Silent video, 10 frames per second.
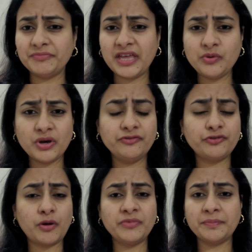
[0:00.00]
anyone
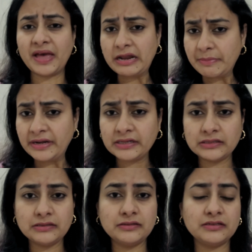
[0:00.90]
from the
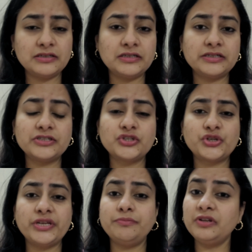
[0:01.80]
paramedical
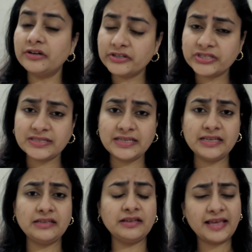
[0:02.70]
stream, nursing,